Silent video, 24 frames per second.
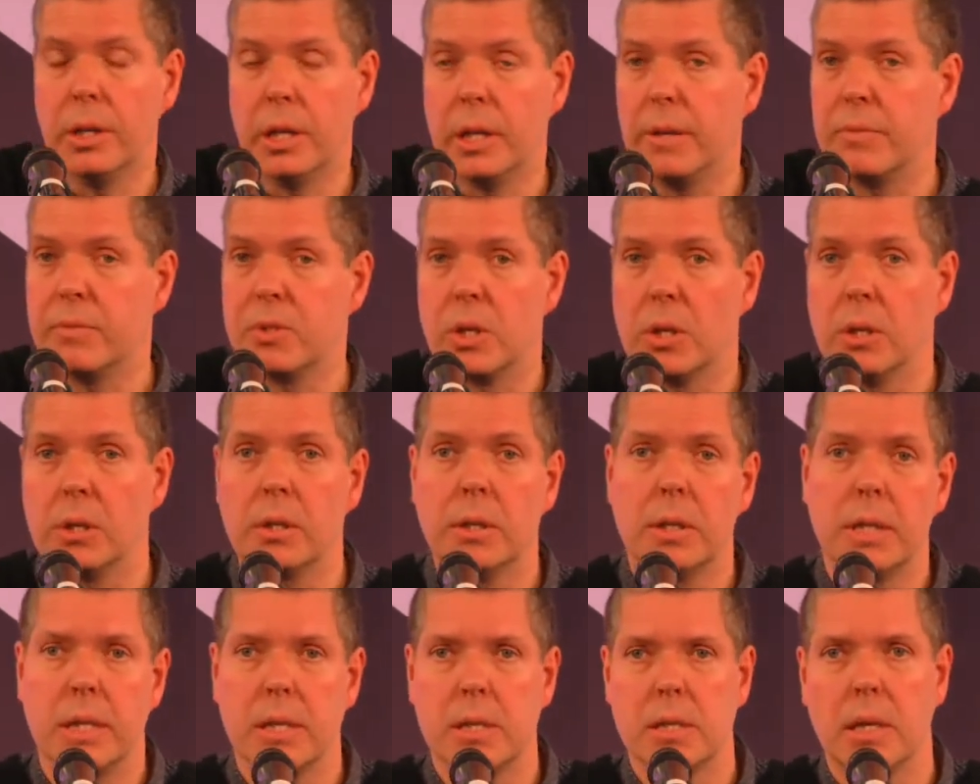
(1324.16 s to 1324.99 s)
that you've done
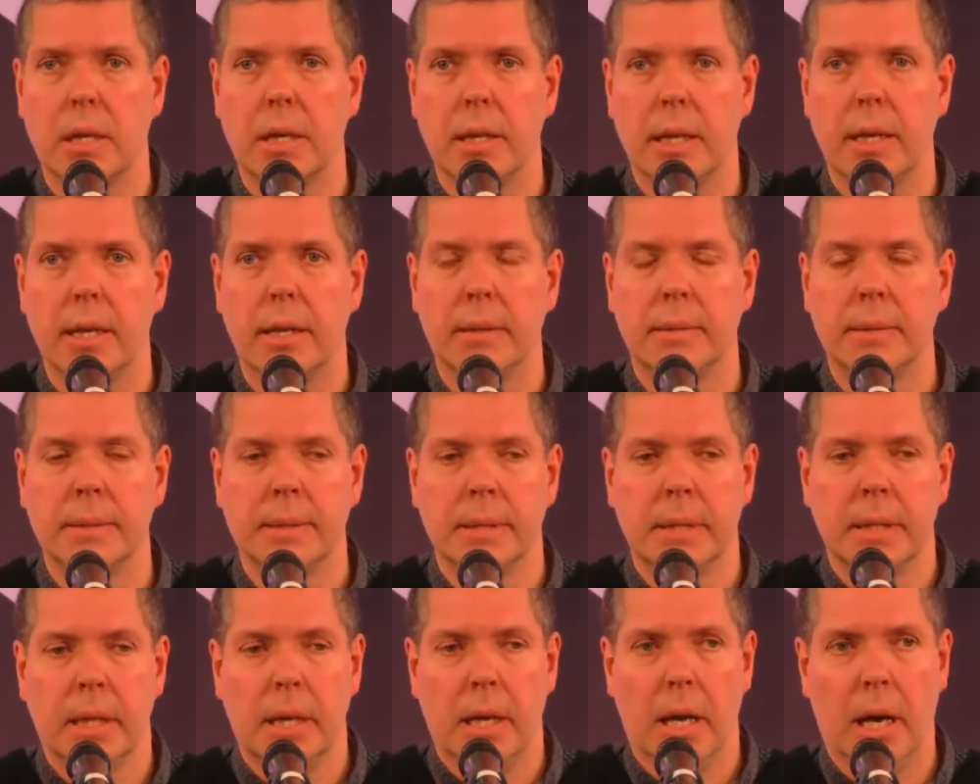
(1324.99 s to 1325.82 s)
and things like that.
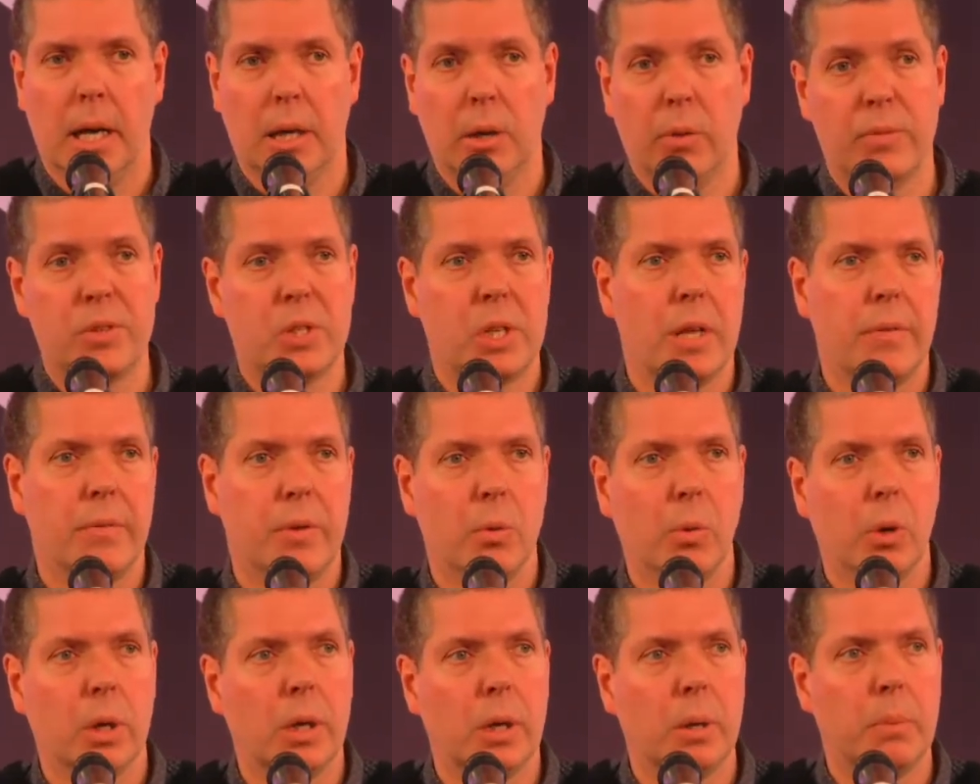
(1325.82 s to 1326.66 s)
And obviously, if
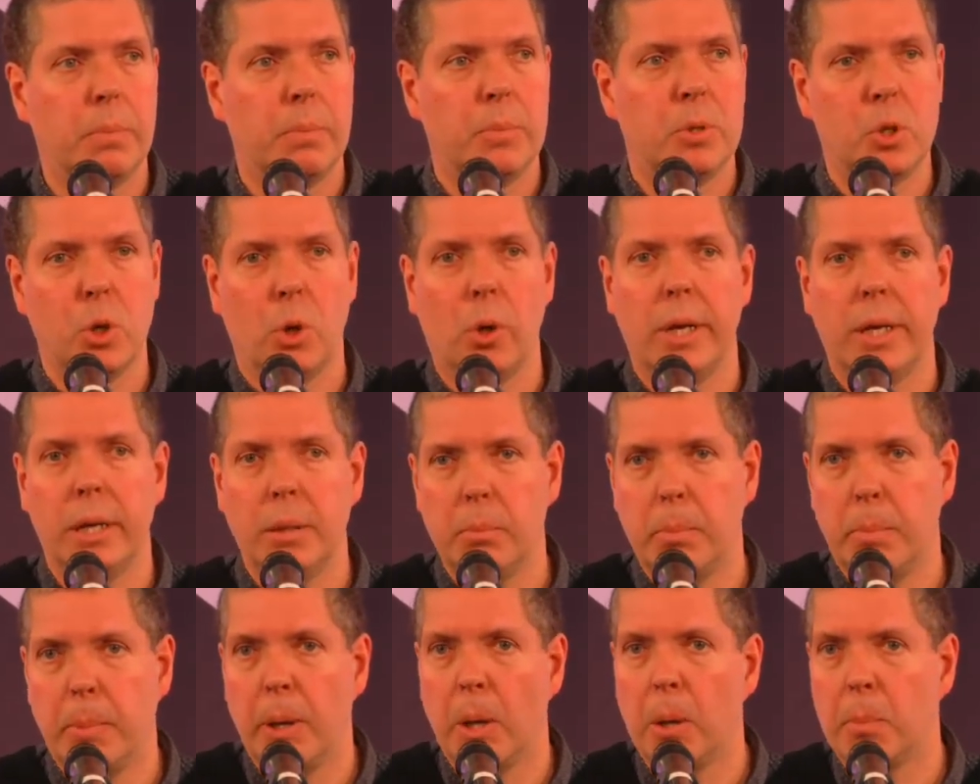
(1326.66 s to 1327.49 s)
you want to
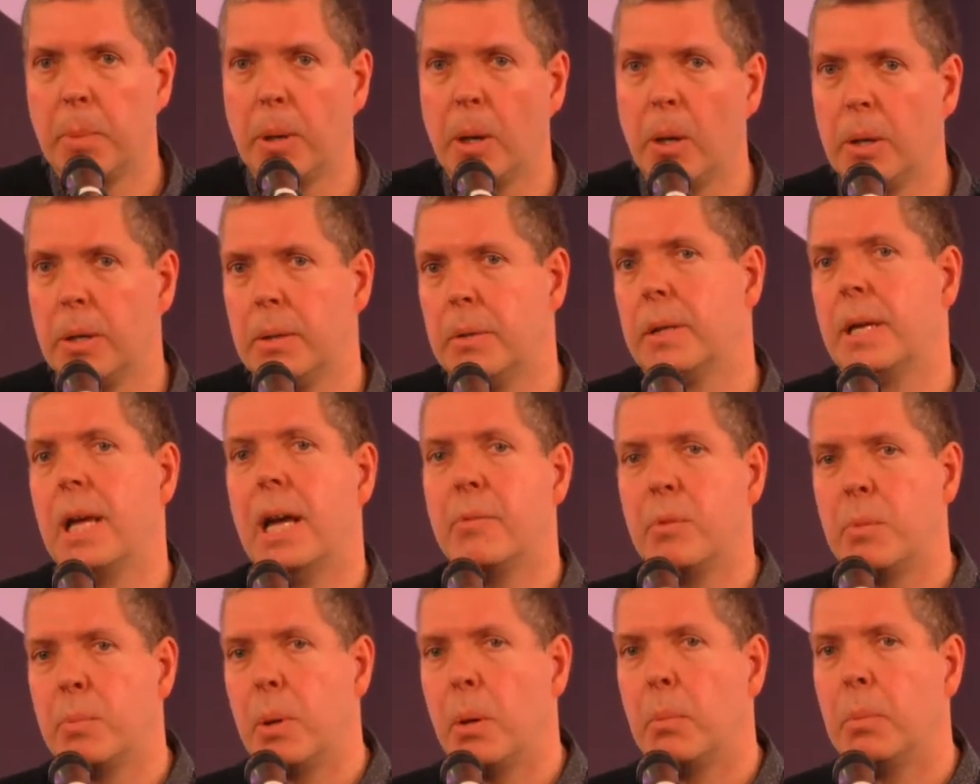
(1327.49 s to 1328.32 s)
join, plug plug
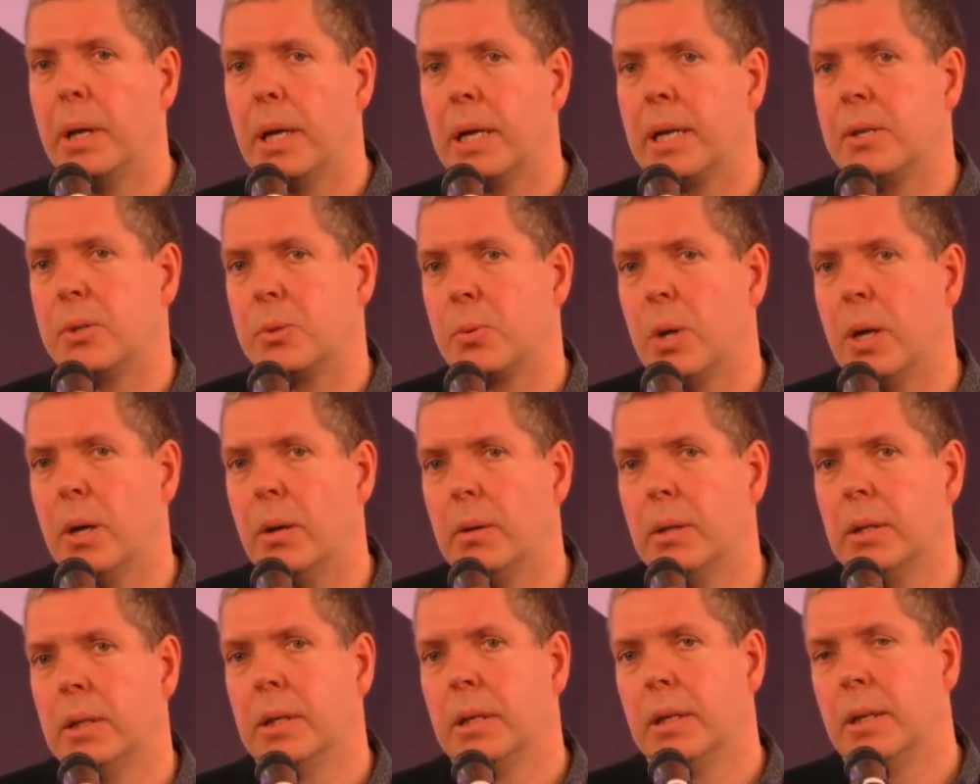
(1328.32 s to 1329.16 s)
Game Republic as well,